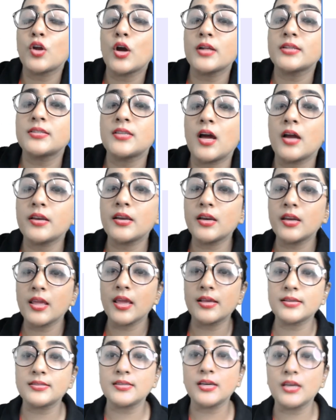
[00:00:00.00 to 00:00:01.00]
It got started
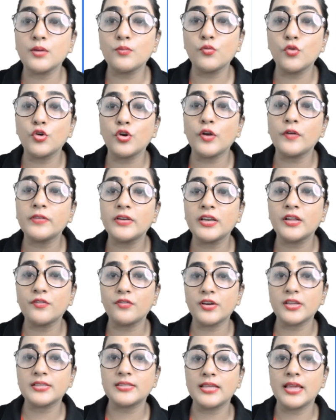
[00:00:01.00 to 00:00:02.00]
yesterday. Mode of
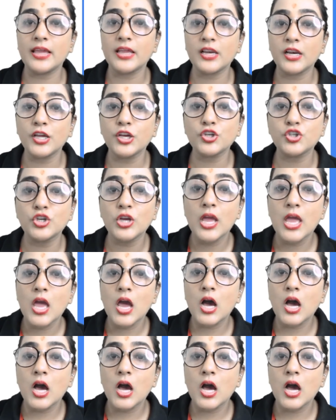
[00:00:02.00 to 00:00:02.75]
delivery is English.